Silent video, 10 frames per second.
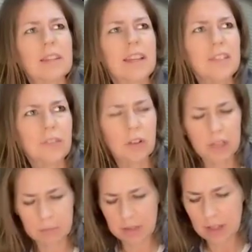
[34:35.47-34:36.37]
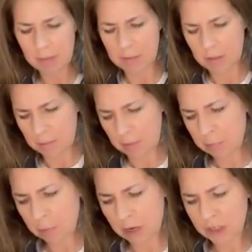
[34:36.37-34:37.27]
Thanks for hooking me up. My
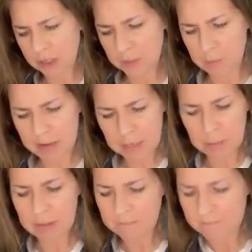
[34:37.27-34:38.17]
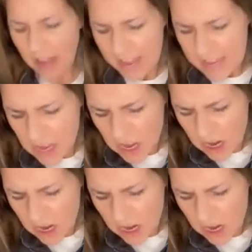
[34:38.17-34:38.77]
project's about to be fire.